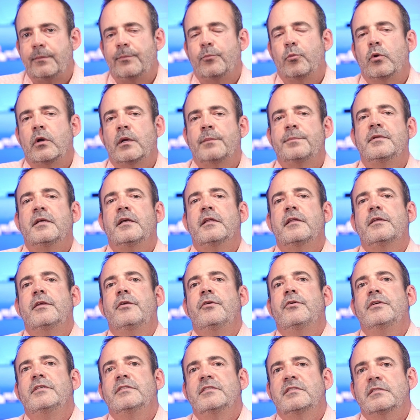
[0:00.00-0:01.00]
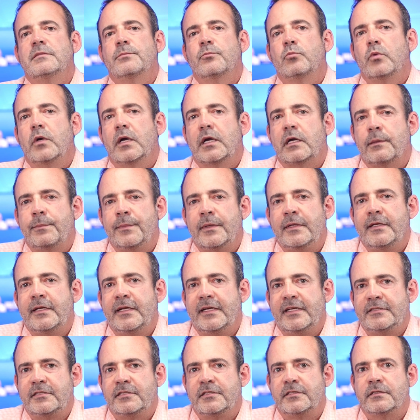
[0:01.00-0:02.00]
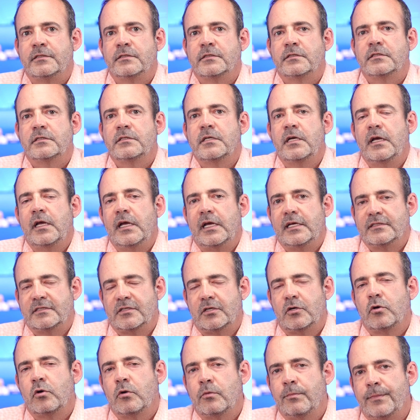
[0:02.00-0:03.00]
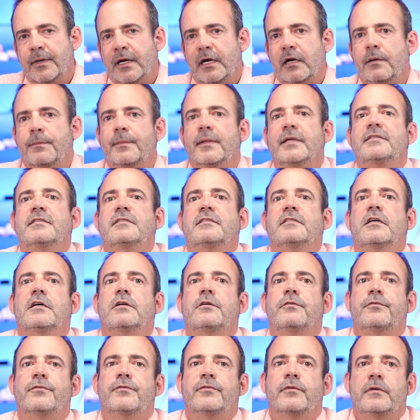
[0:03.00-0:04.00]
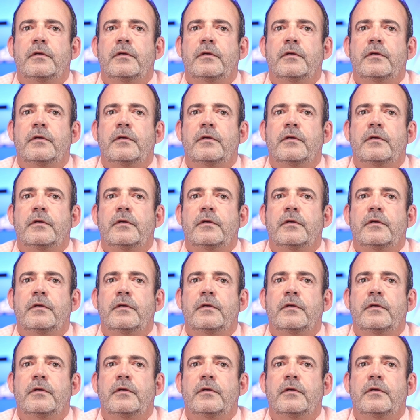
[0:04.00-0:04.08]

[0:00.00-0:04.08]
What I'm telling you is some recommendations as a home buyer myself.